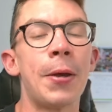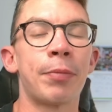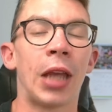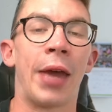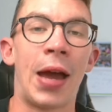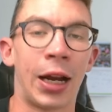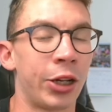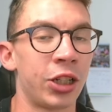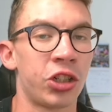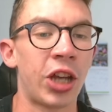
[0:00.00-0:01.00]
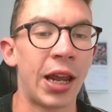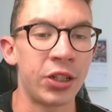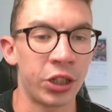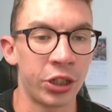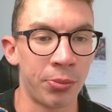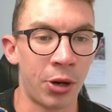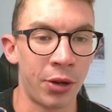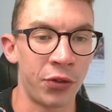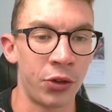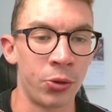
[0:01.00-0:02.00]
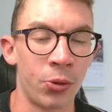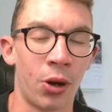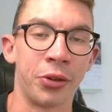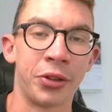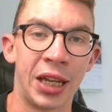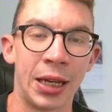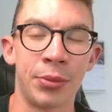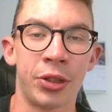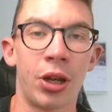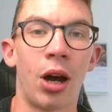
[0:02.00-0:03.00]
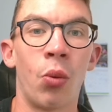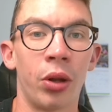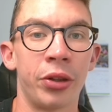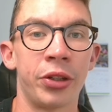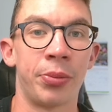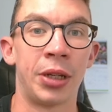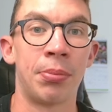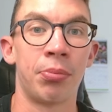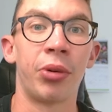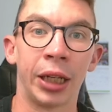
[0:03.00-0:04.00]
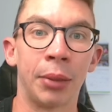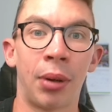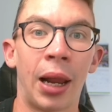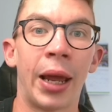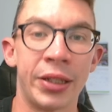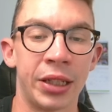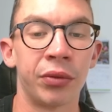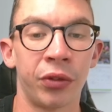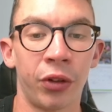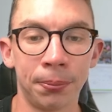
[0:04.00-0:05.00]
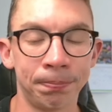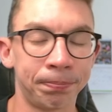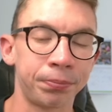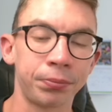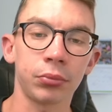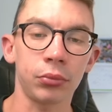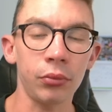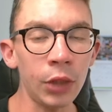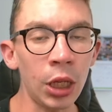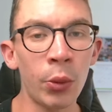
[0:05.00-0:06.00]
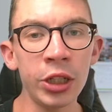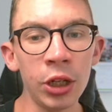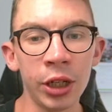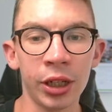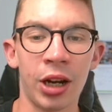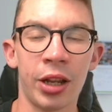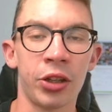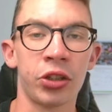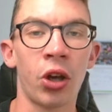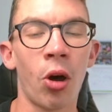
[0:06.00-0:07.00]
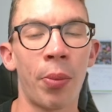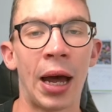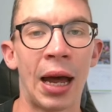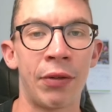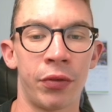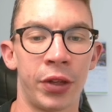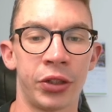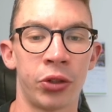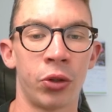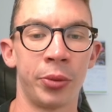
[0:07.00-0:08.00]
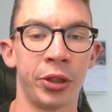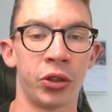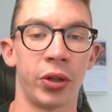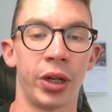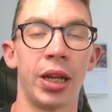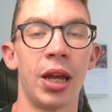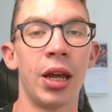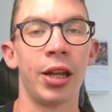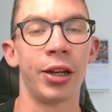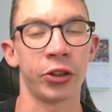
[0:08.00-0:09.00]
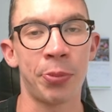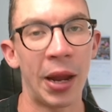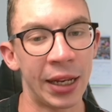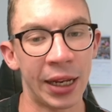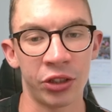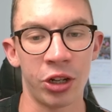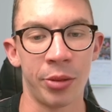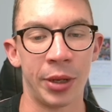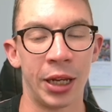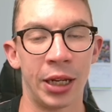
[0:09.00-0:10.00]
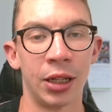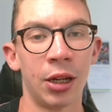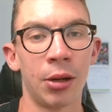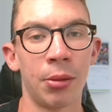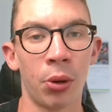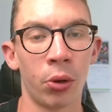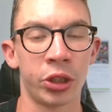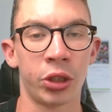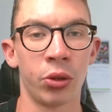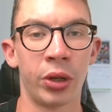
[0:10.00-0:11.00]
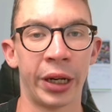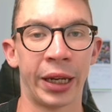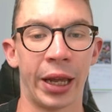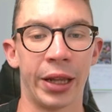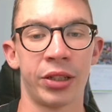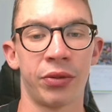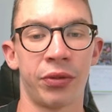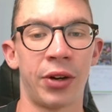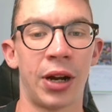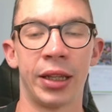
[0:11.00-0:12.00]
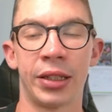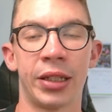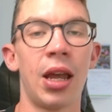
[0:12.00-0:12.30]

And that kind of changes my view on teams that I want to be bringing players in from. When you look at kind of the top half of this tournament tree, you've got Spain against Germany, Portugal against France.